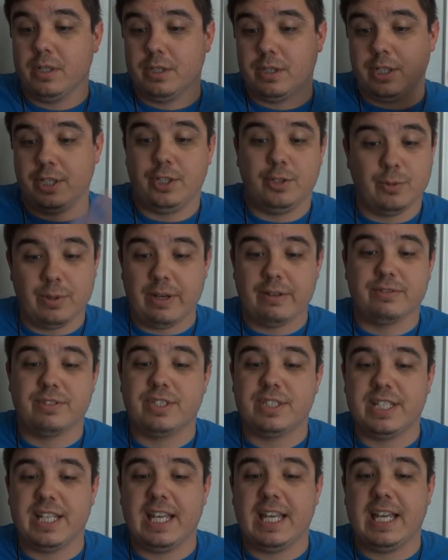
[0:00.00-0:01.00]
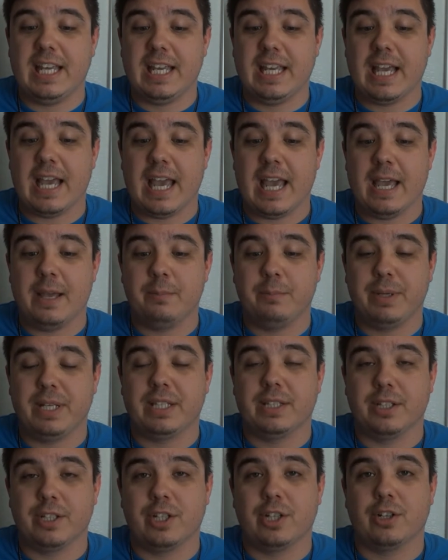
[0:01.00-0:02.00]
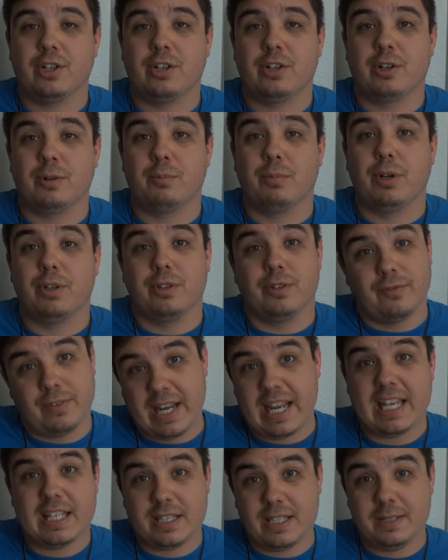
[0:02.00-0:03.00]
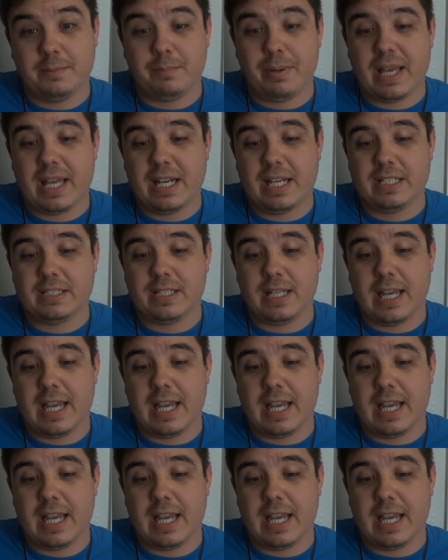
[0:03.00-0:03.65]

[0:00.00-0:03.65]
the UFC and being the younger brother of Anthony Pettis,